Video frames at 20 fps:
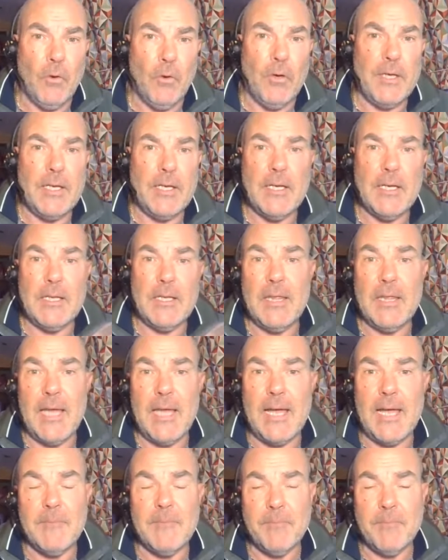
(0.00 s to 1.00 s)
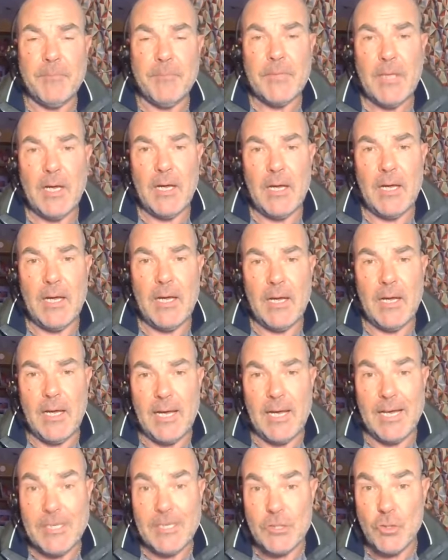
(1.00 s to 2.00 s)
he could then uh,
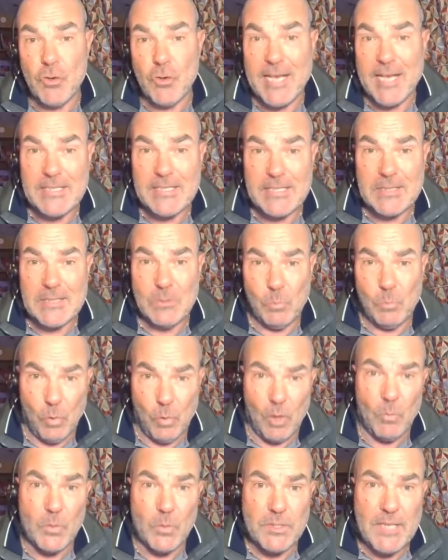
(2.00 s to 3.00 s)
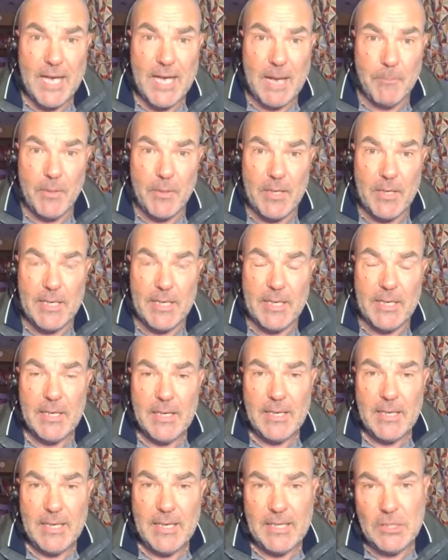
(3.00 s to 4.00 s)
address what was happening
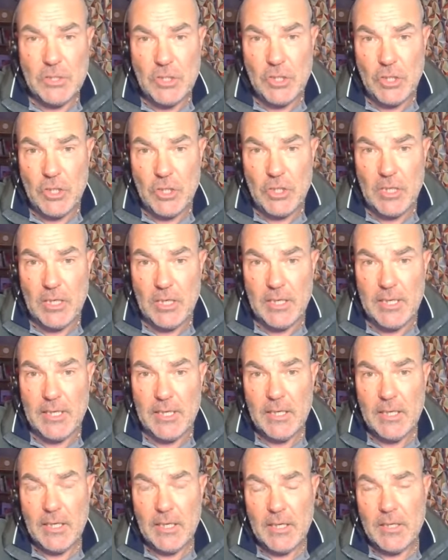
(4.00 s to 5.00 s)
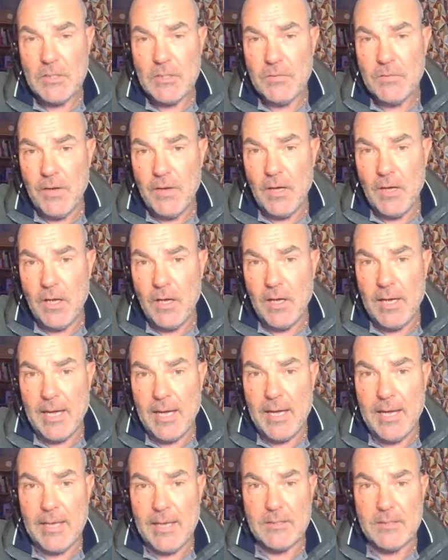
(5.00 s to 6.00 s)
internally as far
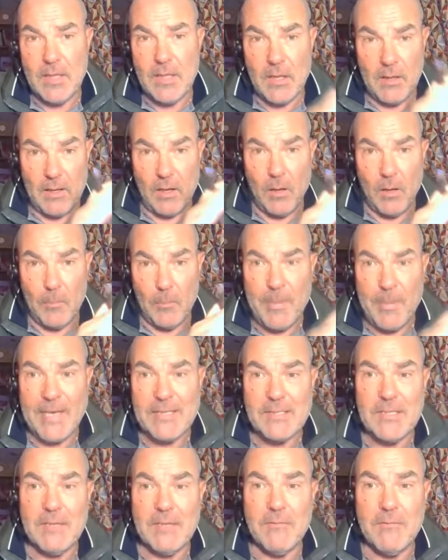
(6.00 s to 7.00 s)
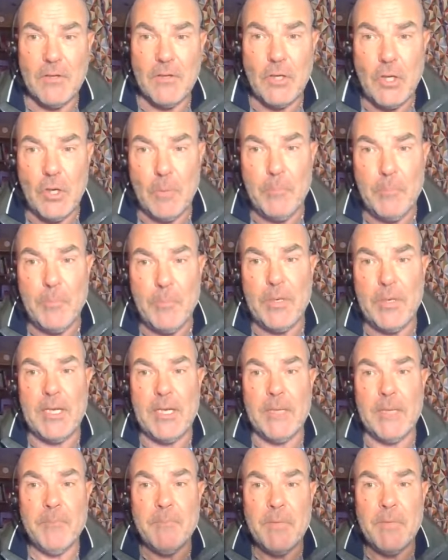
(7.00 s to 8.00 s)
as OnPassive the company
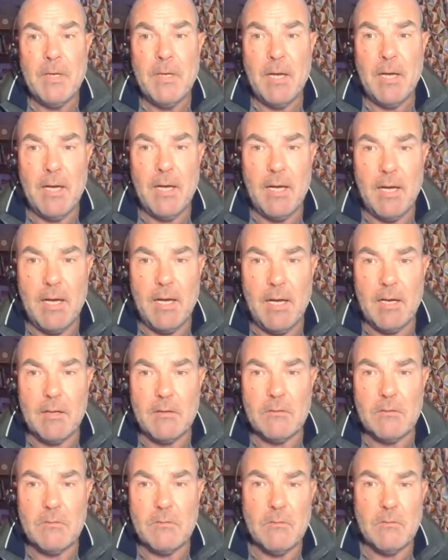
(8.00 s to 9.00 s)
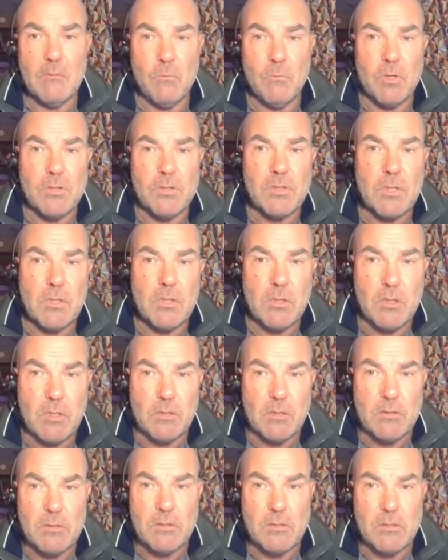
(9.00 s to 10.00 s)
uh, was
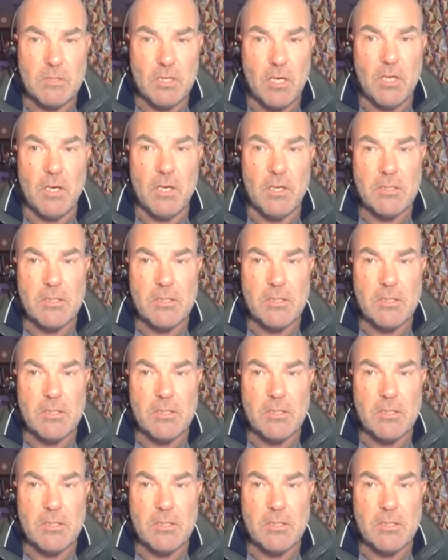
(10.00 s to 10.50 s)
concerned.